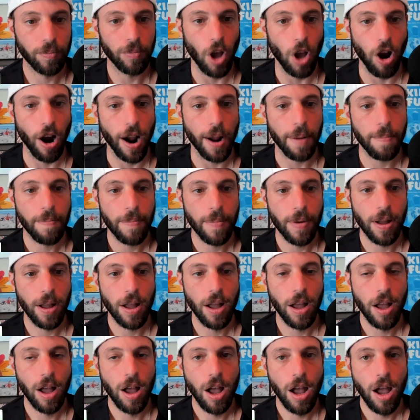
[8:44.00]
All right.
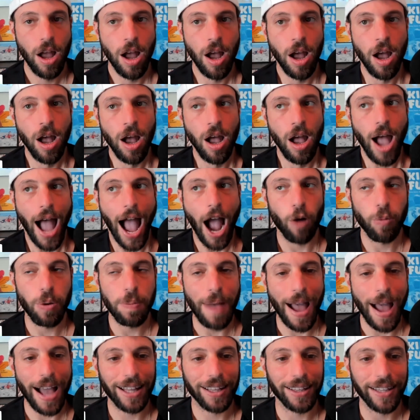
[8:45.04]
I'll be
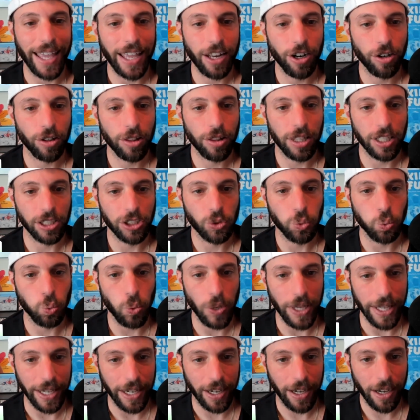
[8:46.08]
back later this
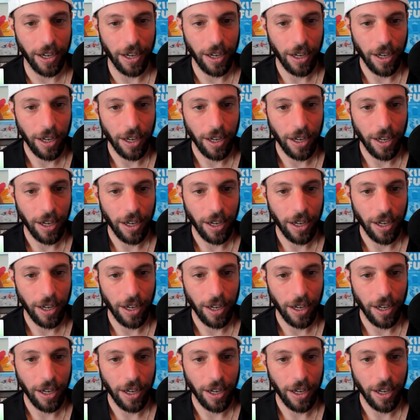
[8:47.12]
week